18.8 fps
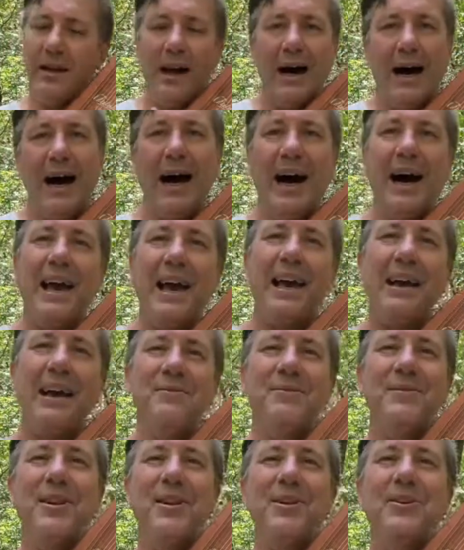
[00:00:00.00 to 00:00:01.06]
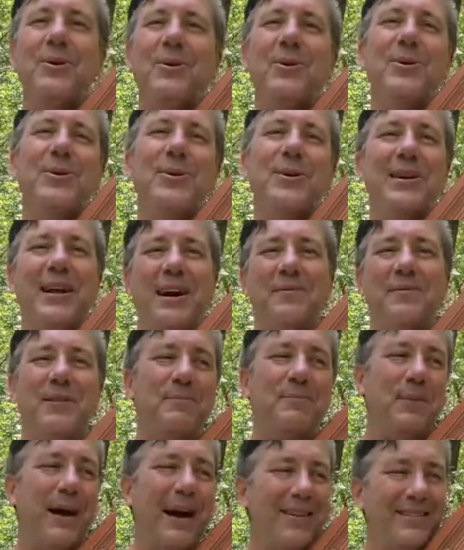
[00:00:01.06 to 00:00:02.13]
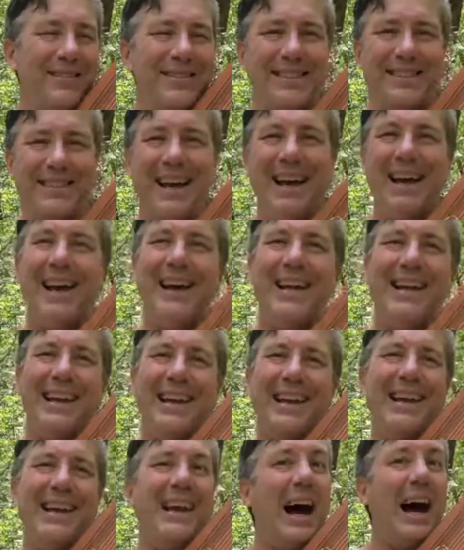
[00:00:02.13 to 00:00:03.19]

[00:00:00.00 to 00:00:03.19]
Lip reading: I am the Lord of the pounce, said he.